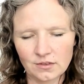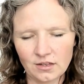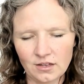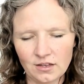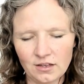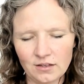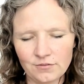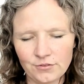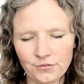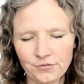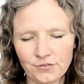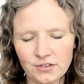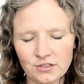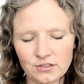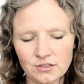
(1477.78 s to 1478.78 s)
I have a
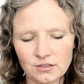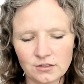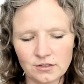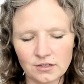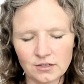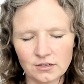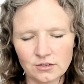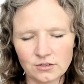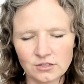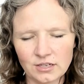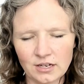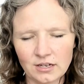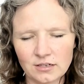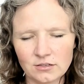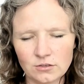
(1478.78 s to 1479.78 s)
feeling that your
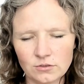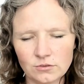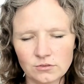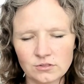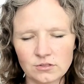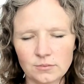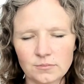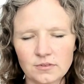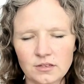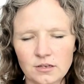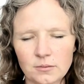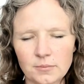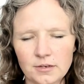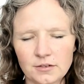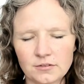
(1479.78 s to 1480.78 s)
dad knows something
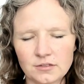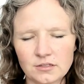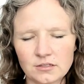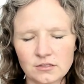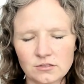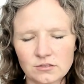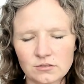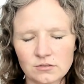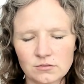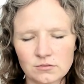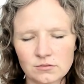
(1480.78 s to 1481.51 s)
about this.